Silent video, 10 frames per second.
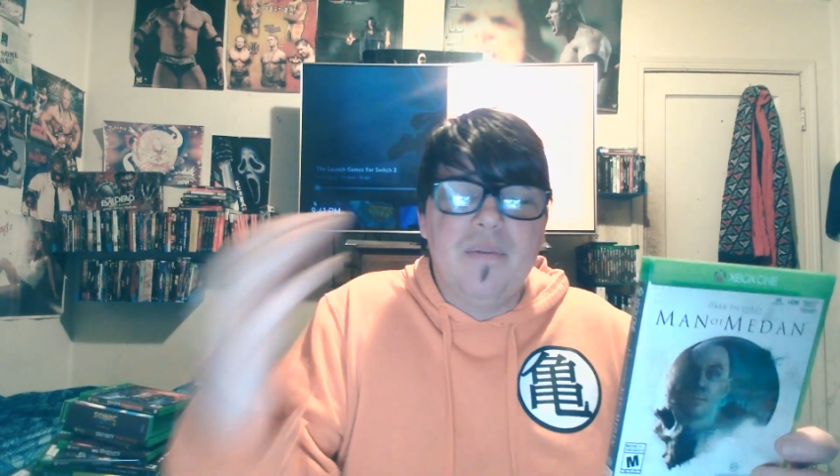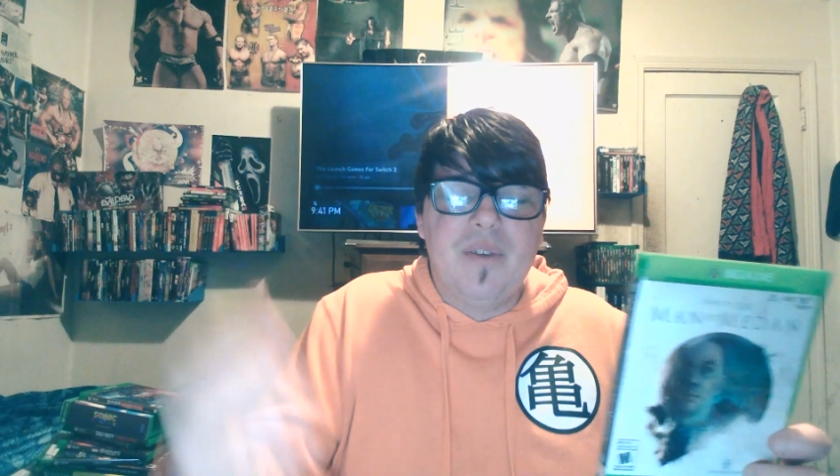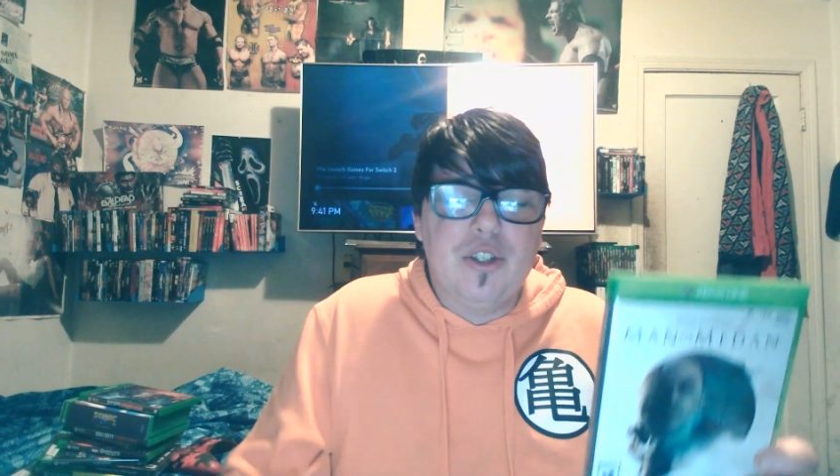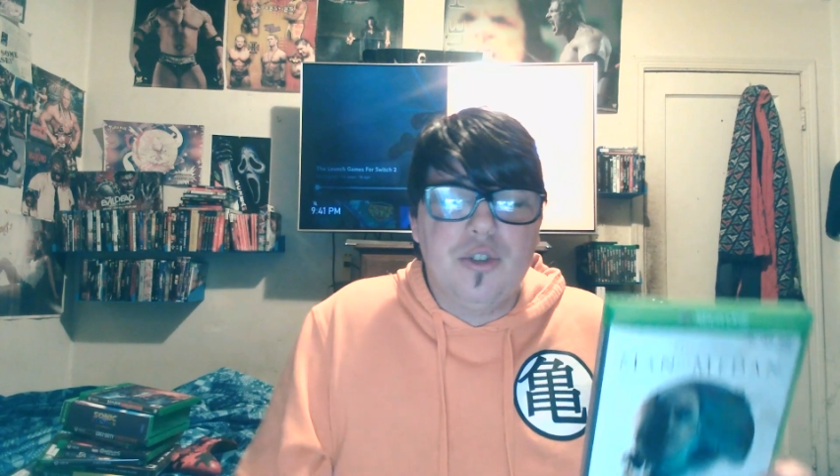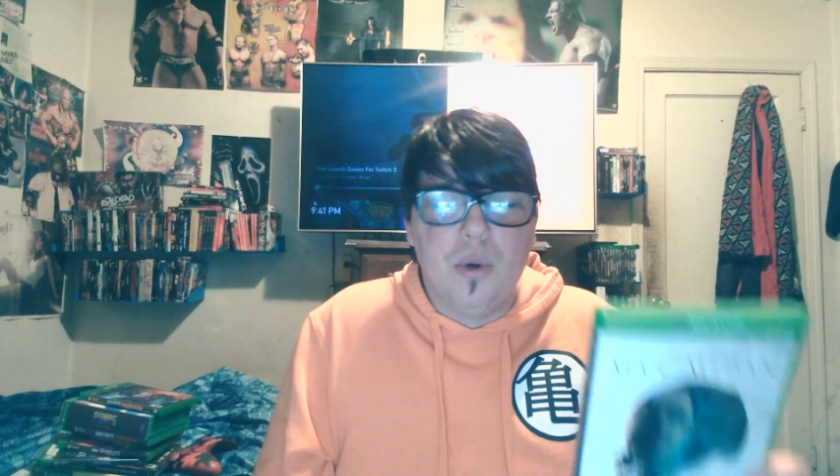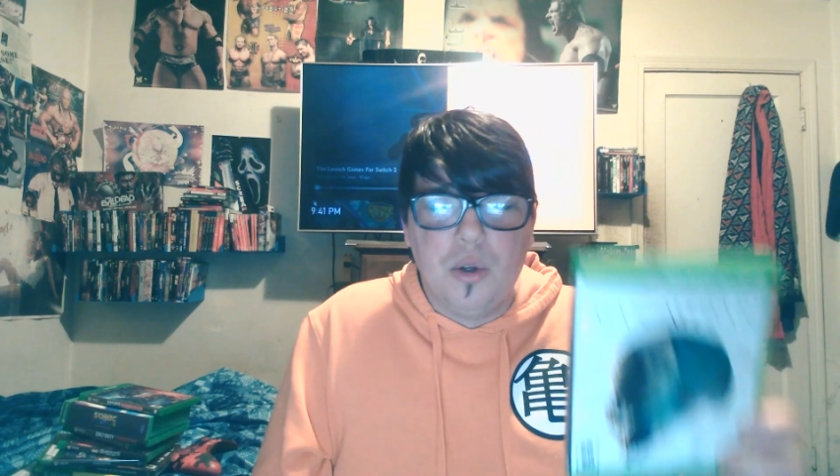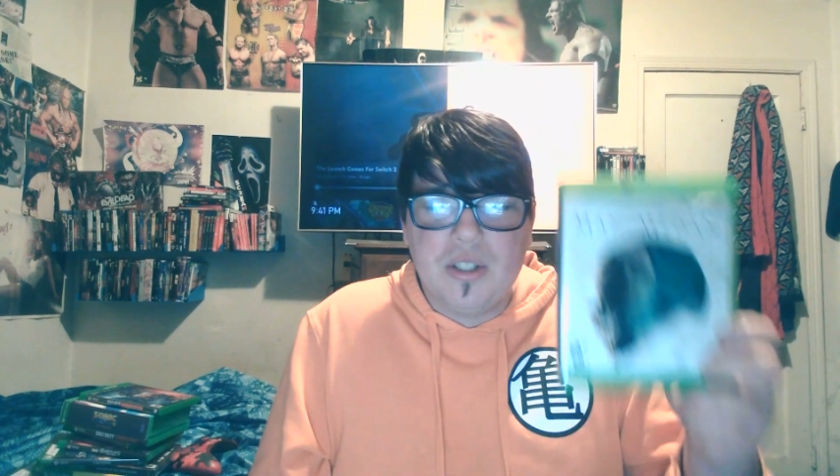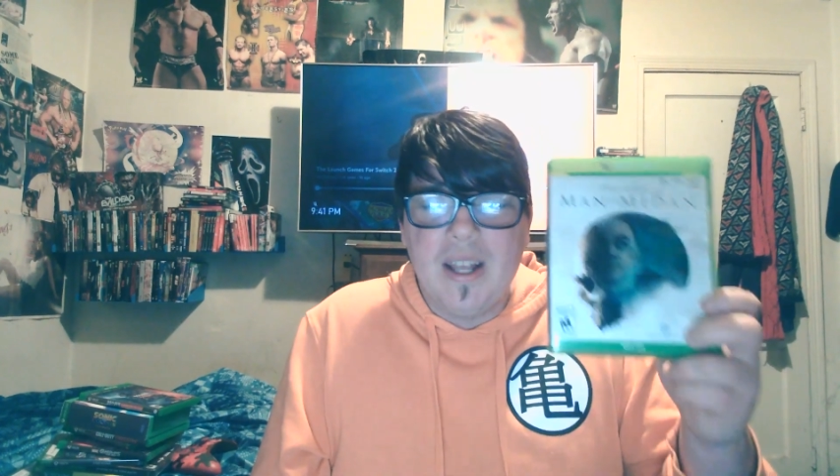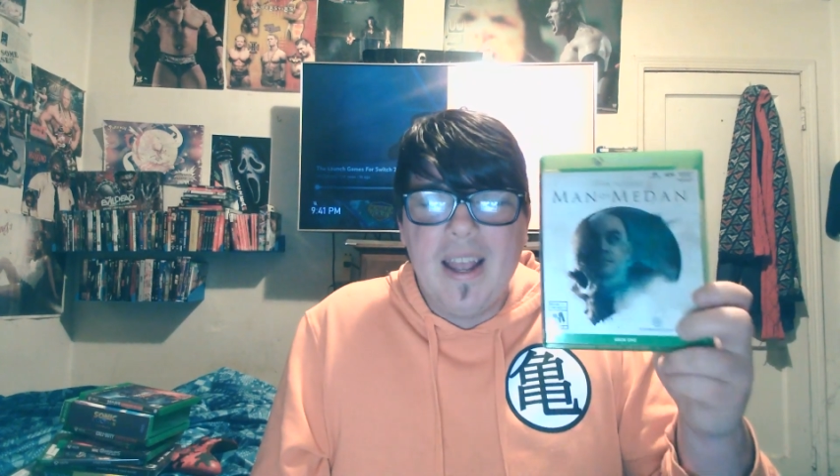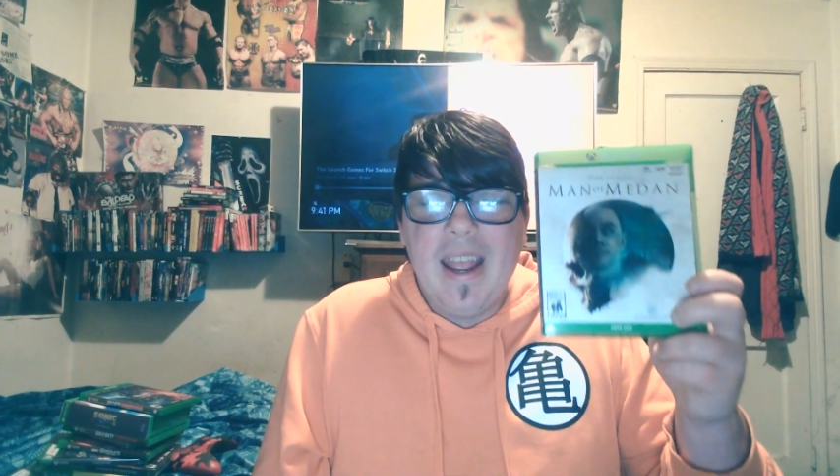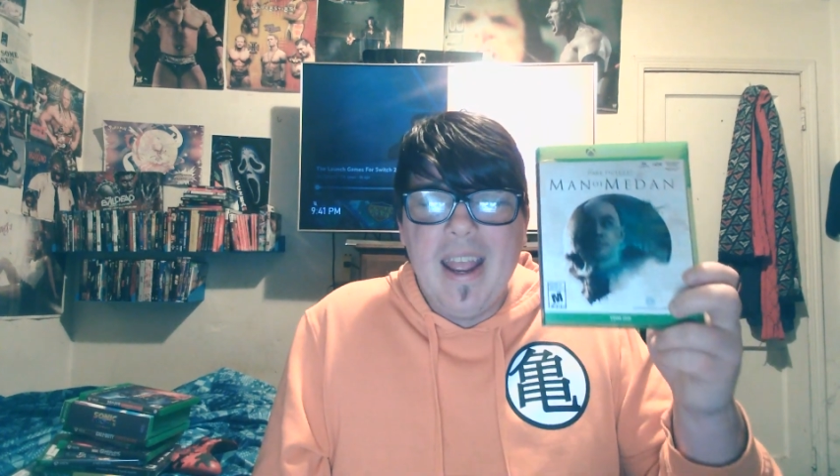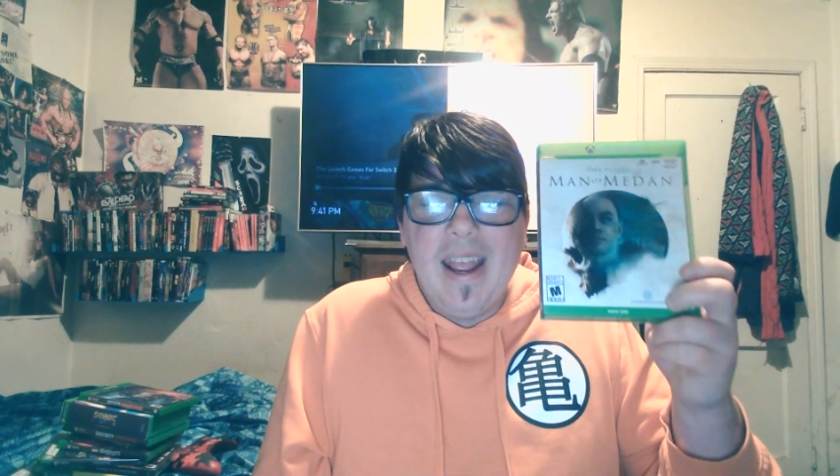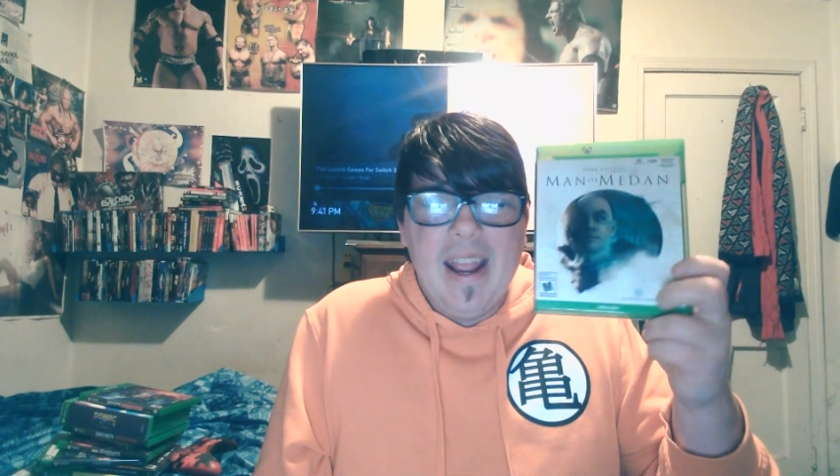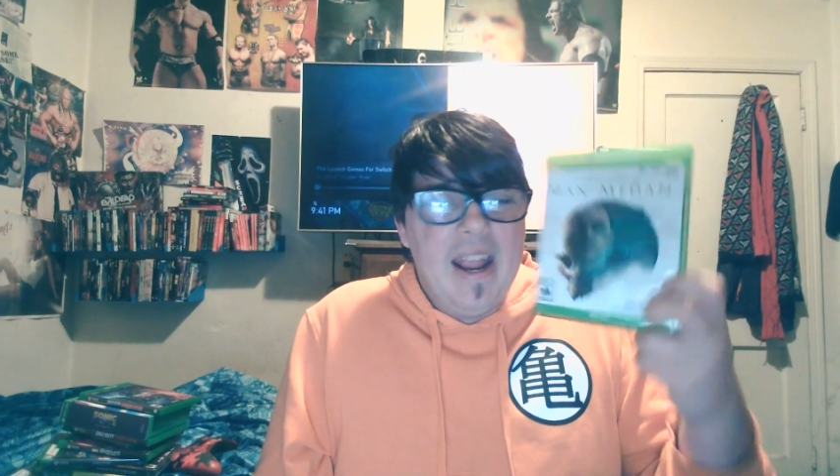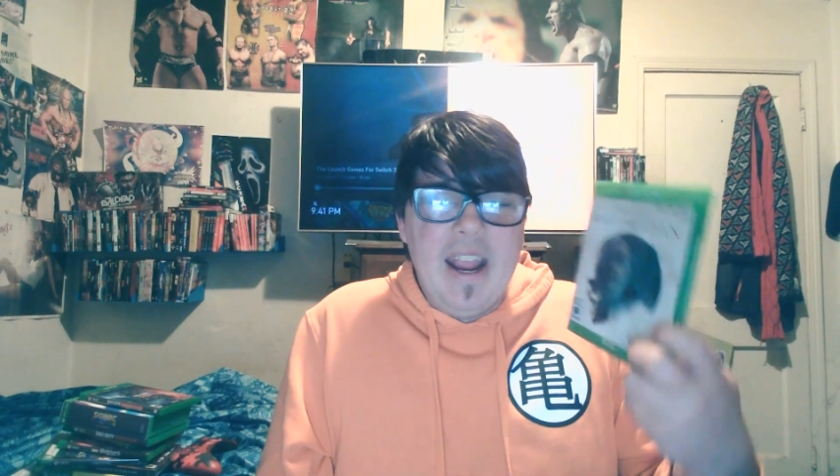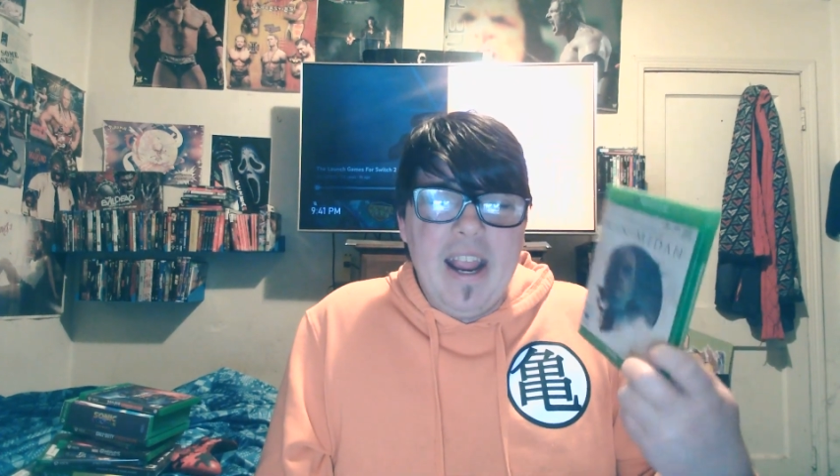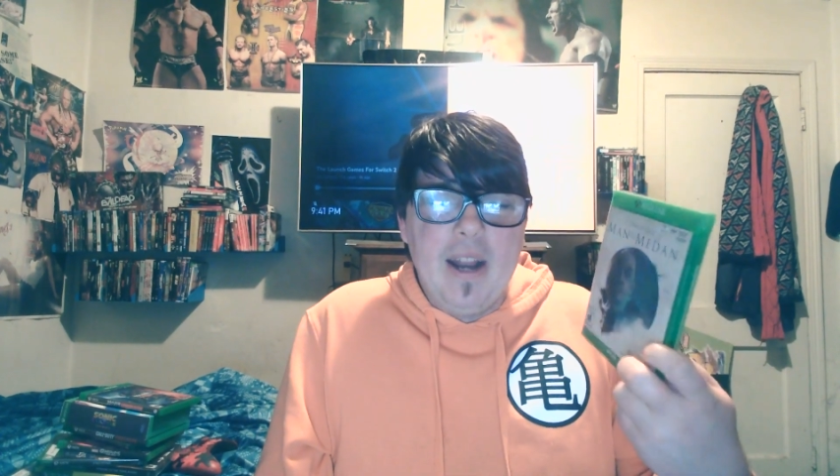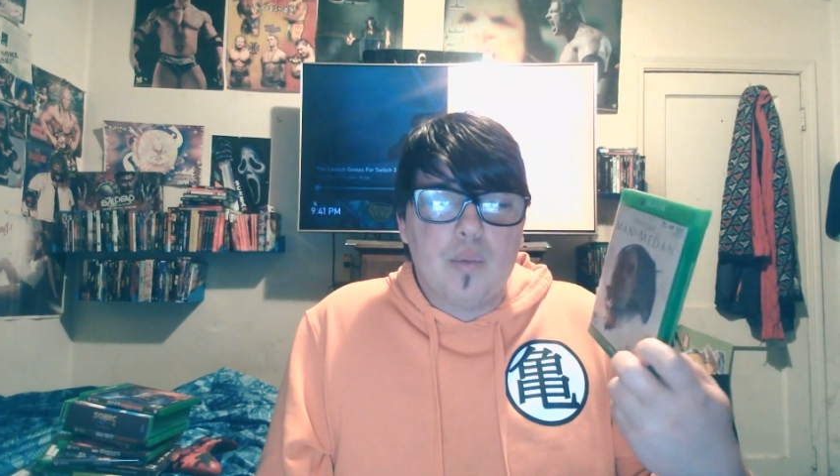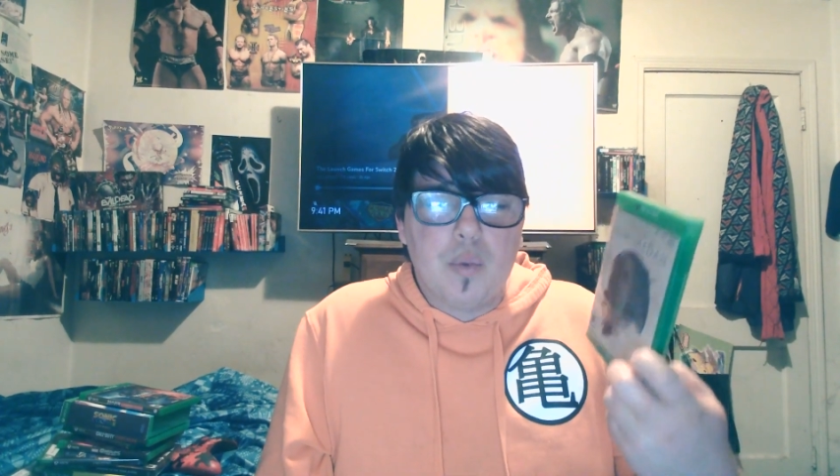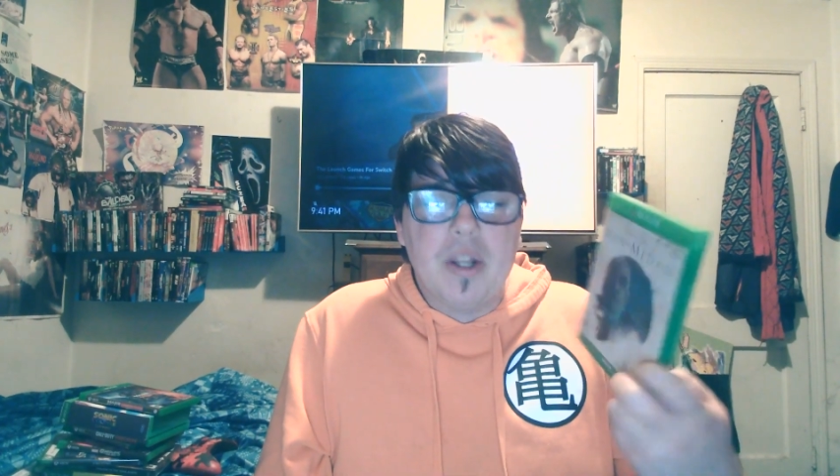visuals
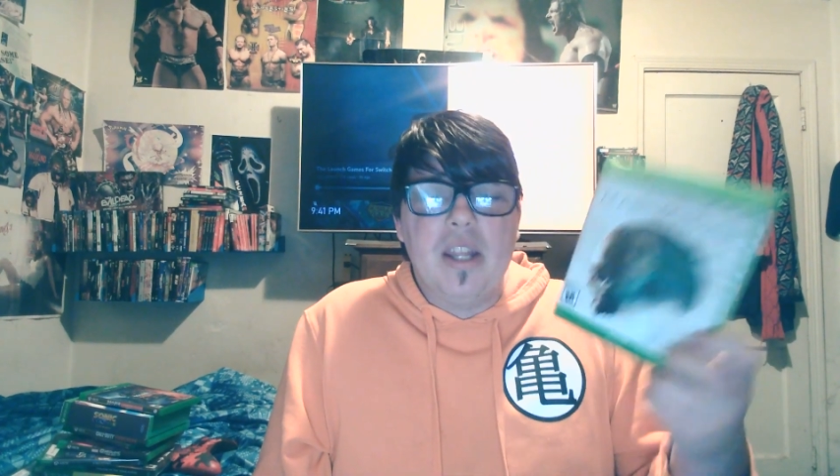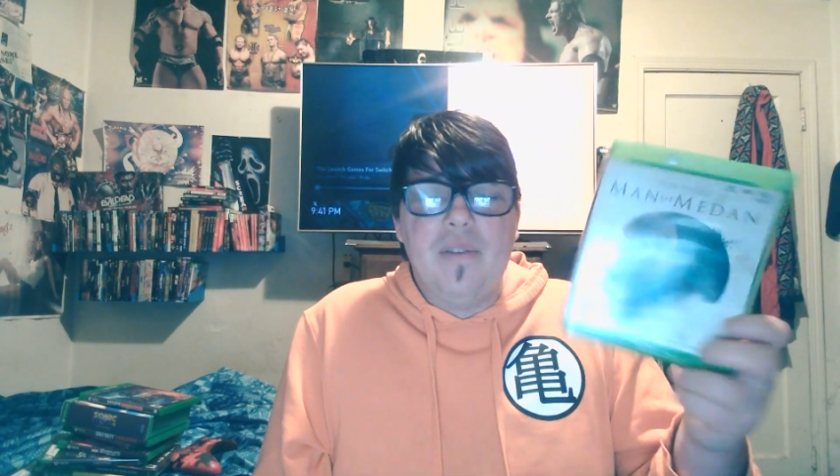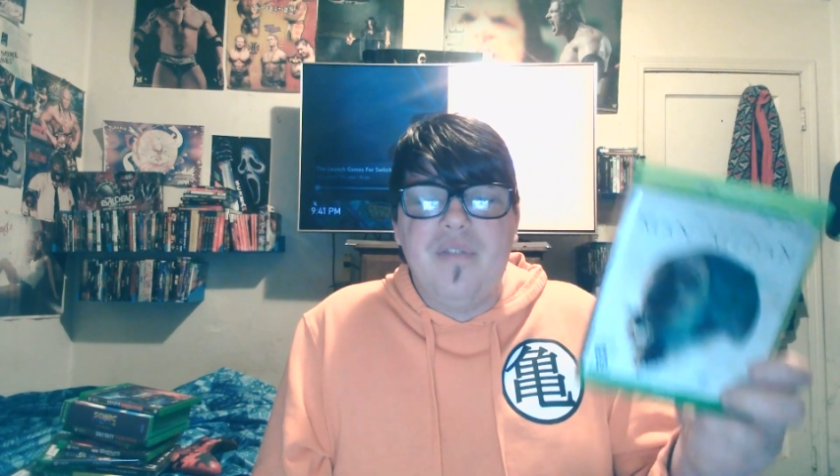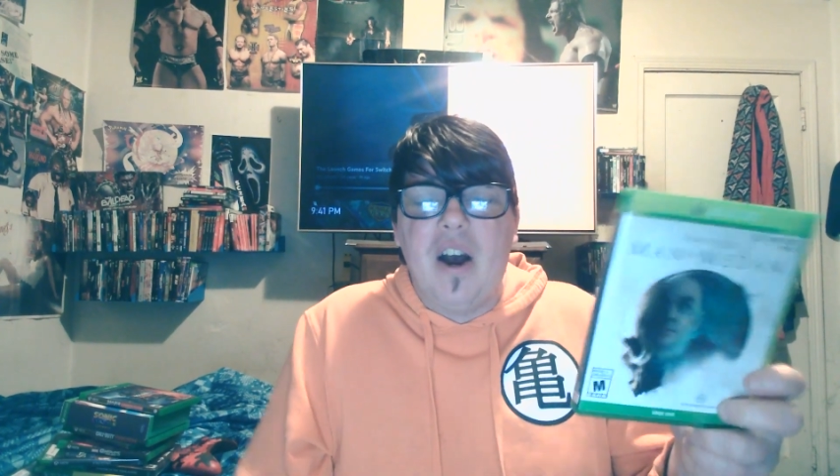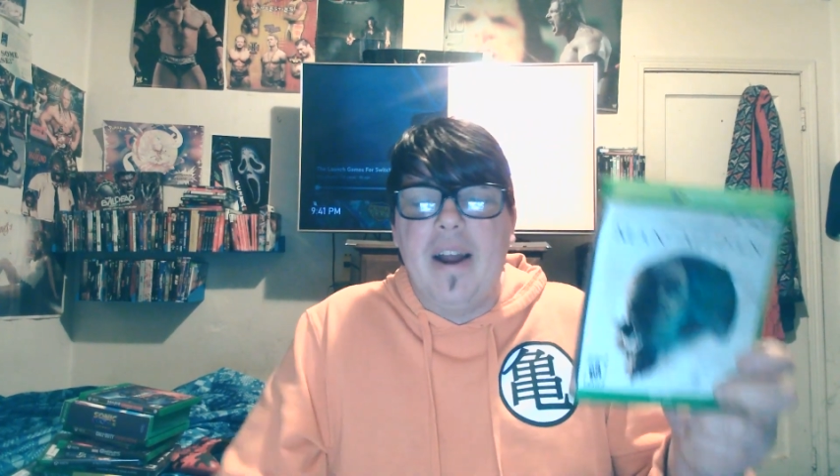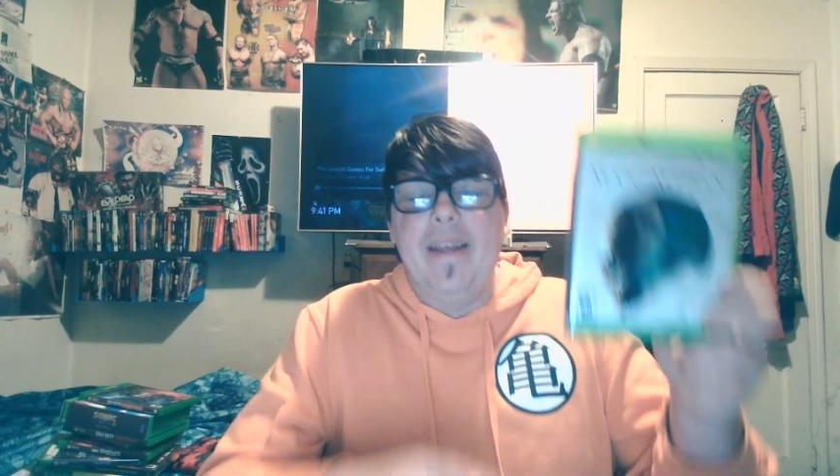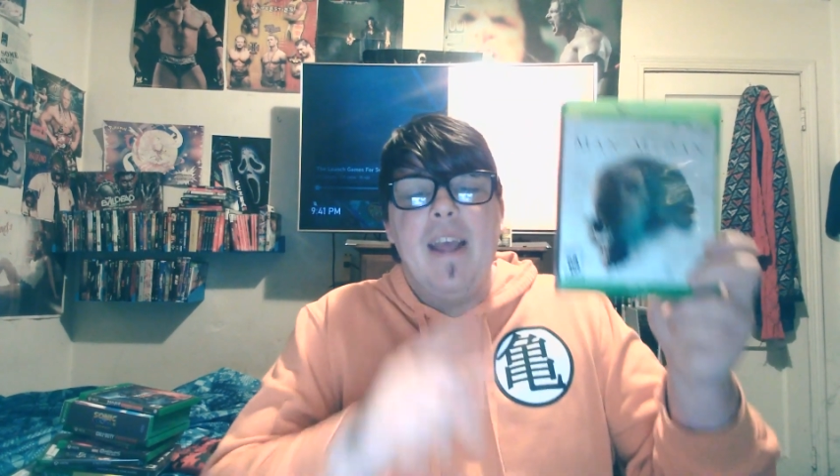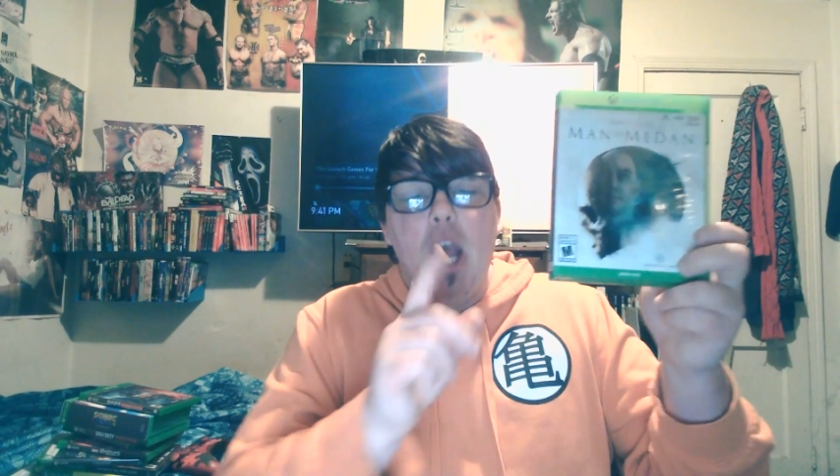and really fun.